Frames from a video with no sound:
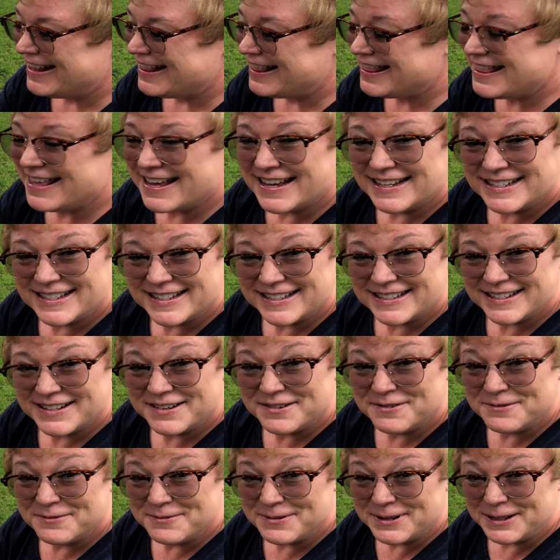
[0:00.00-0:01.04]
this
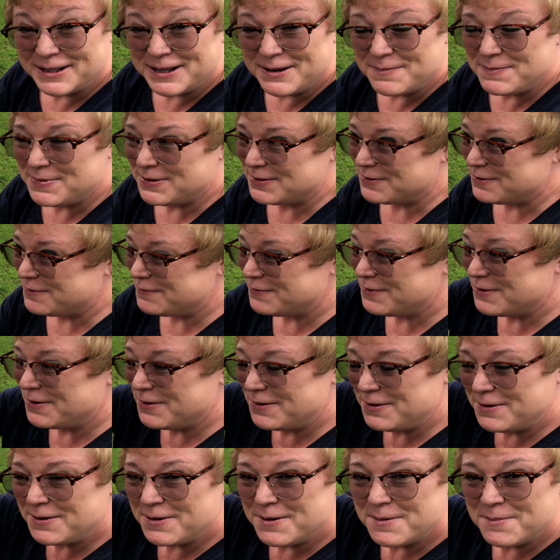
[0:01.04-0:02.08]
really
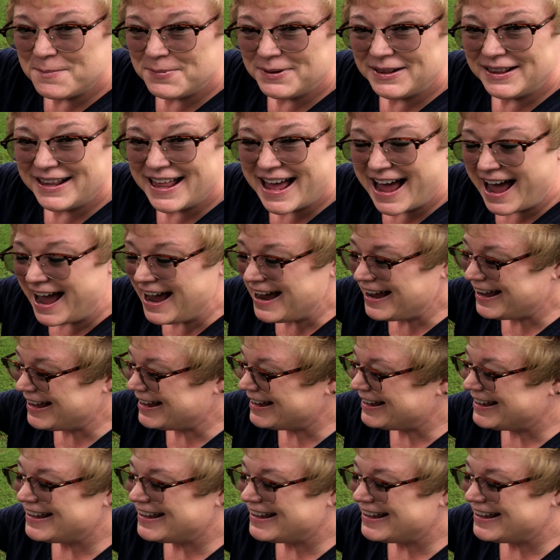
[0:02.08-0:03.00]
beautiful plaque